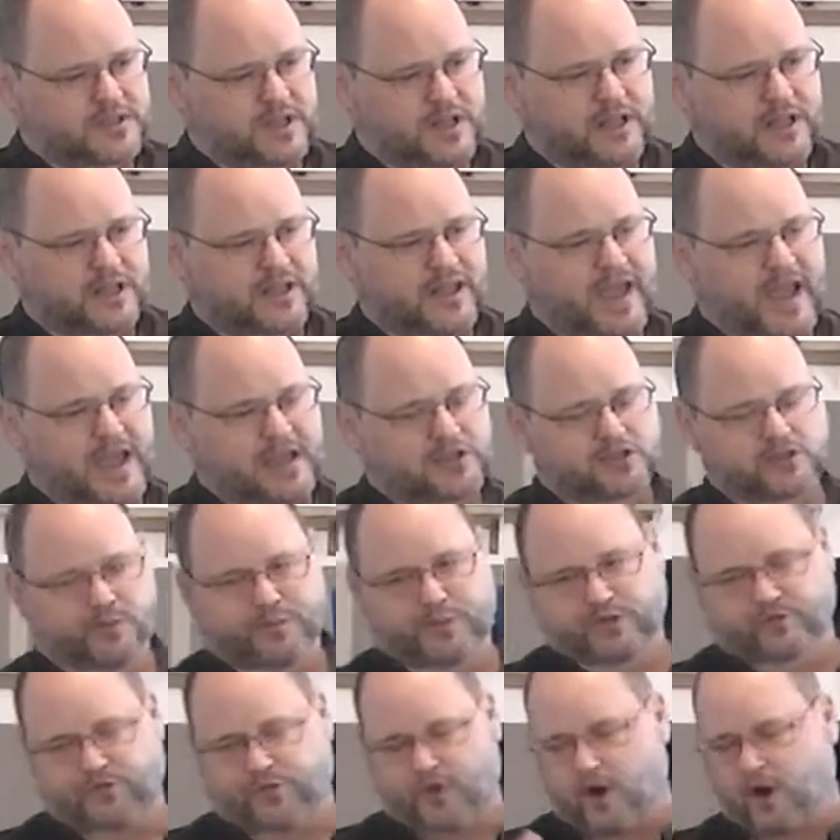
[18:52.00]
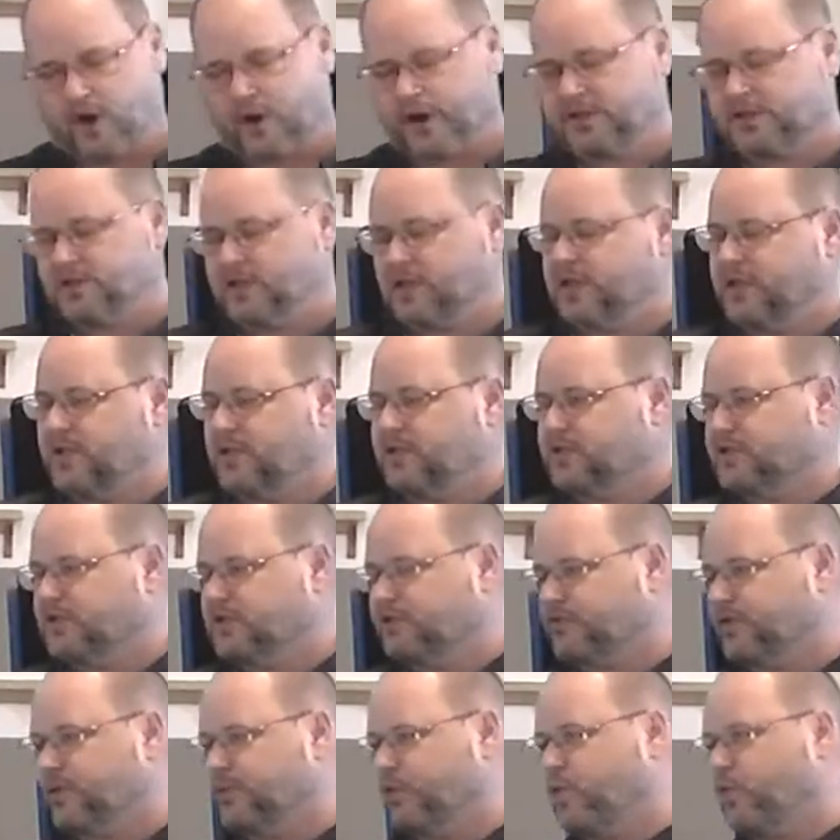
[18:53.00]
that He casts them as far as the east is
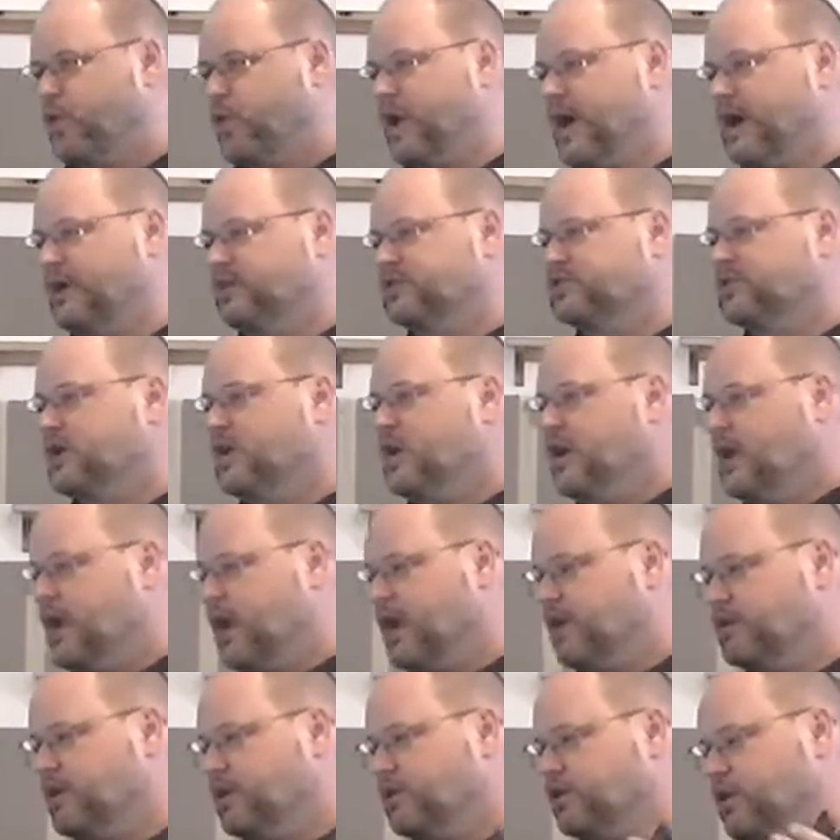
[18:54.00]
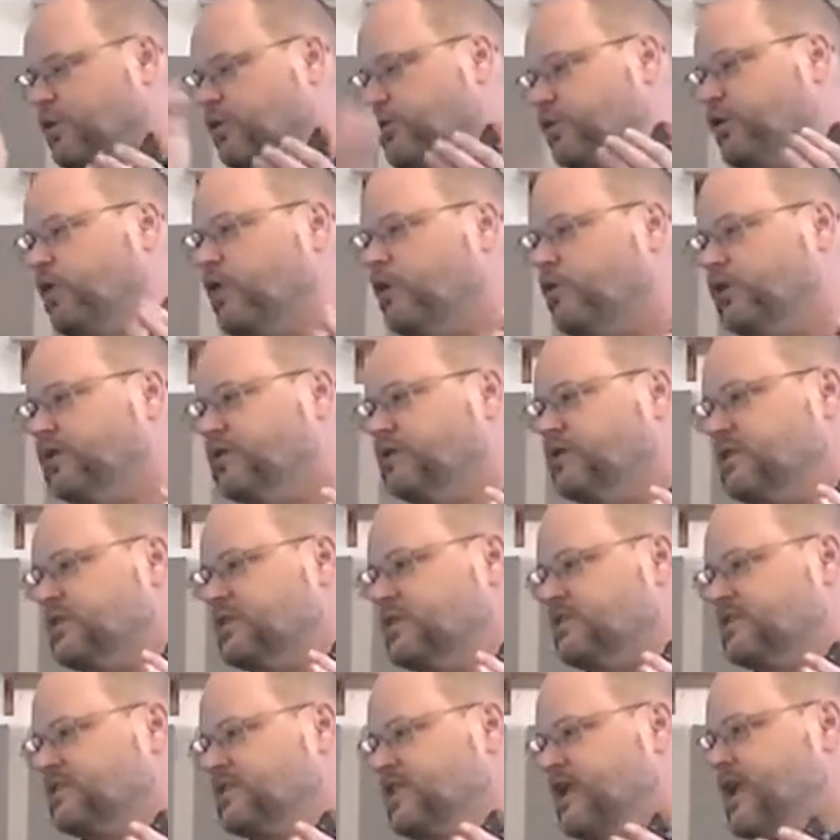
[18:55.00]
from the west and that they're thrown into the
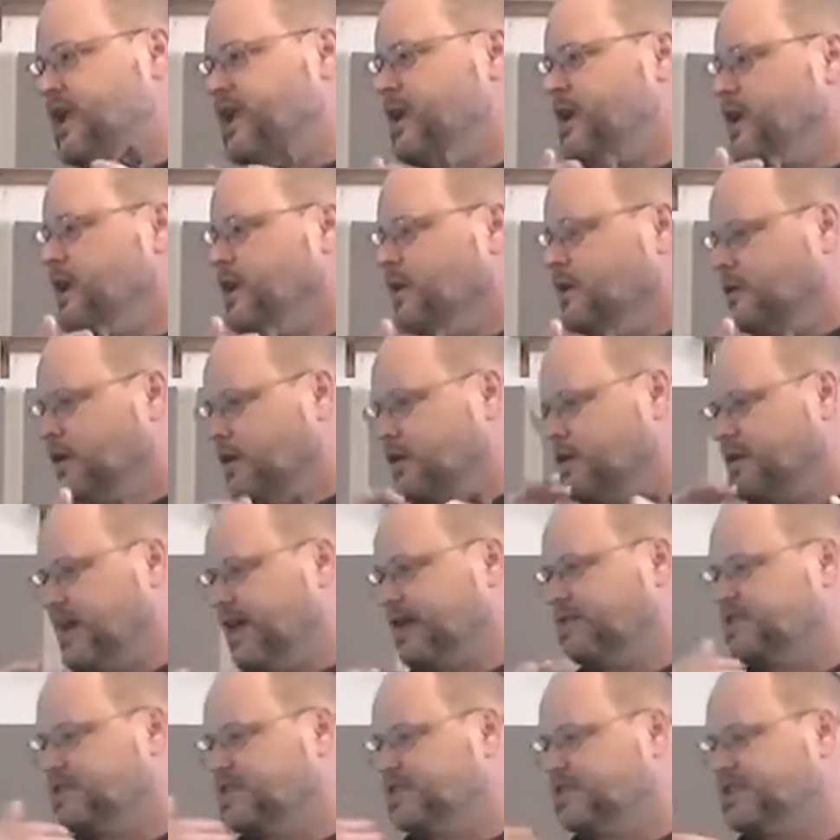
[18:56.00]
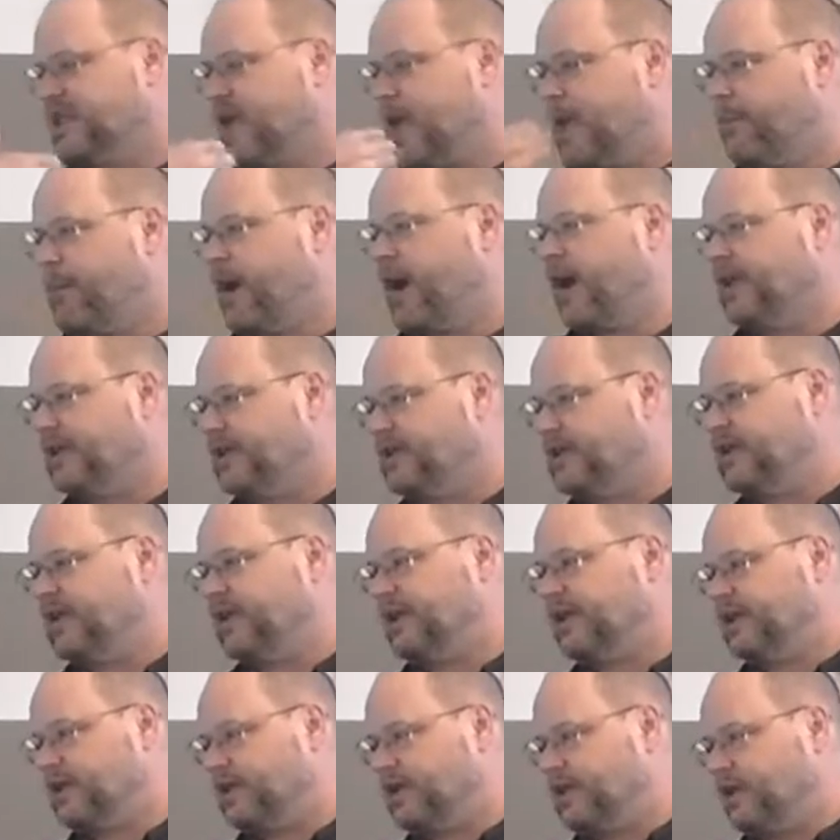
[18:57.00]
sea. That, that's the same idea
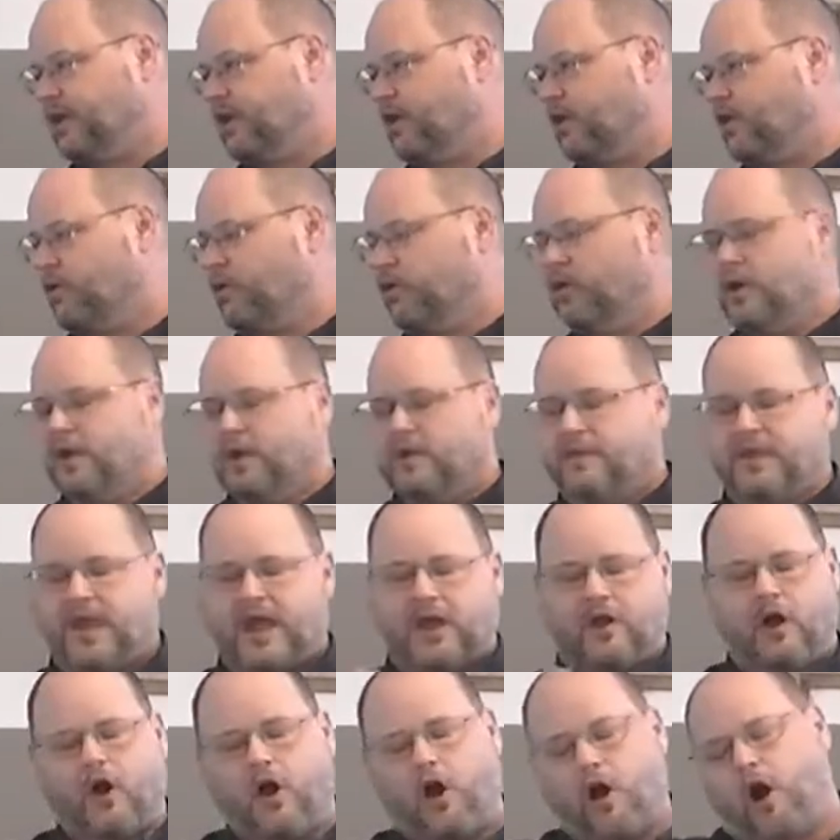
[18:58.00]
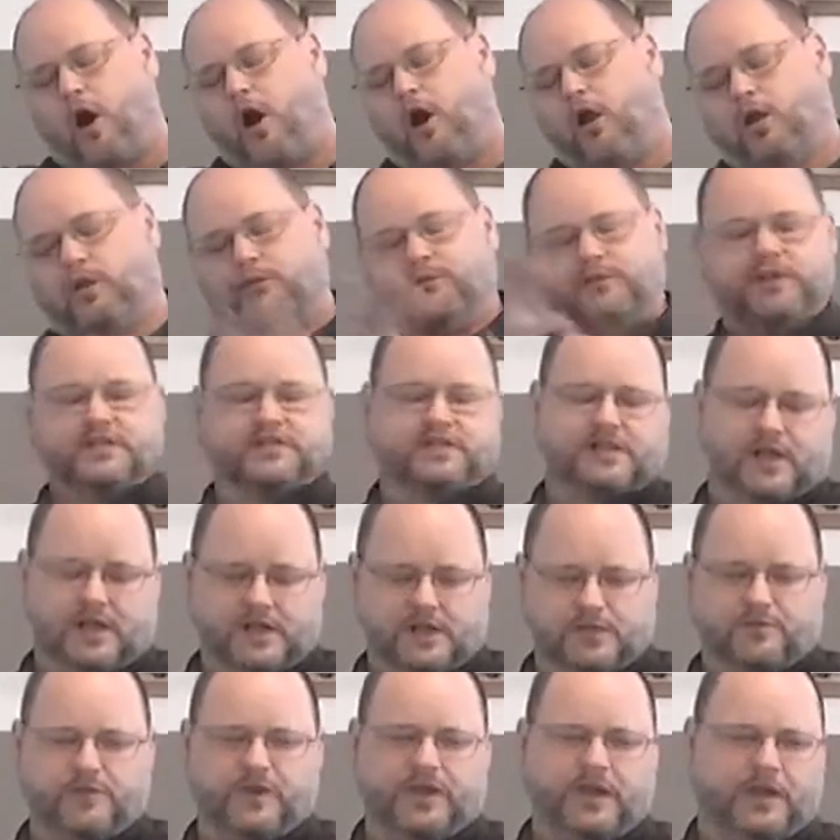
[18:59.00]
here, that all of the sin
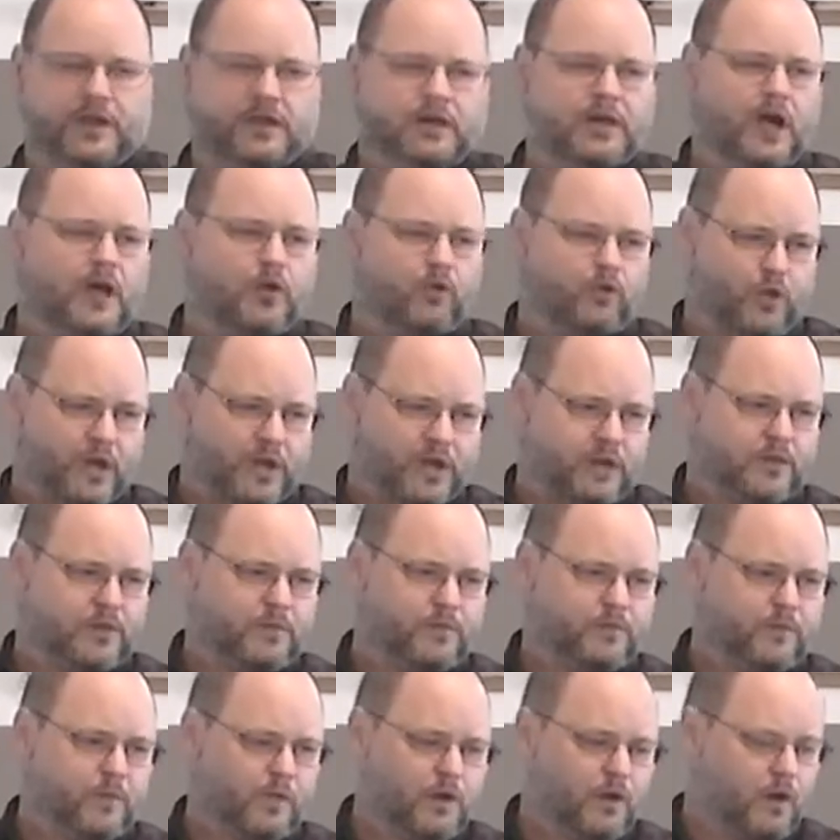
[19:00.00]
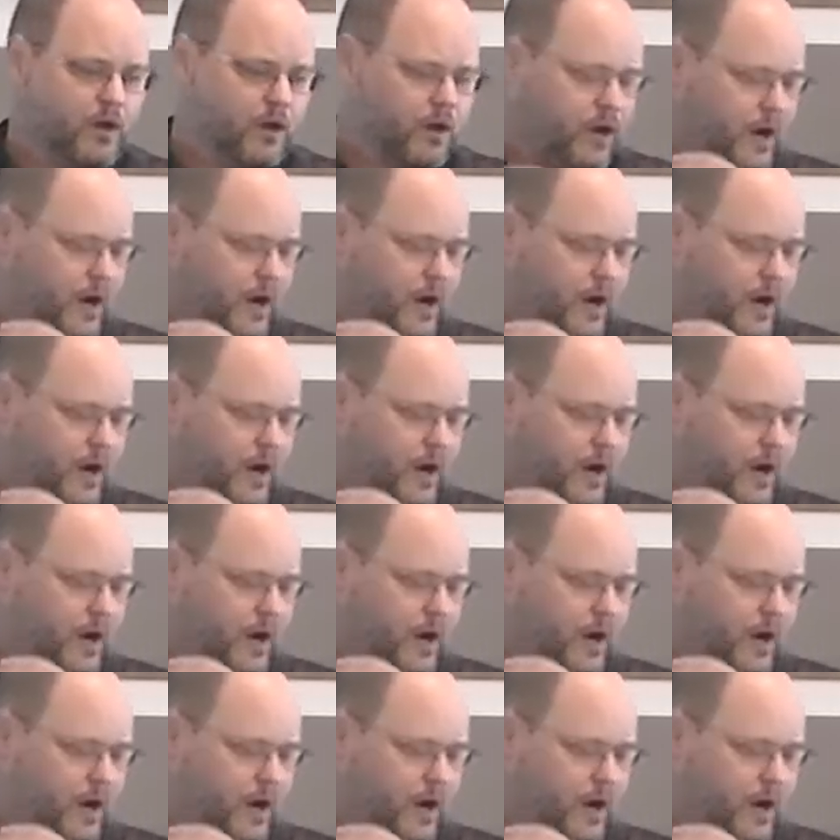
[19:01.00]
is being done with. Mm-hmm. All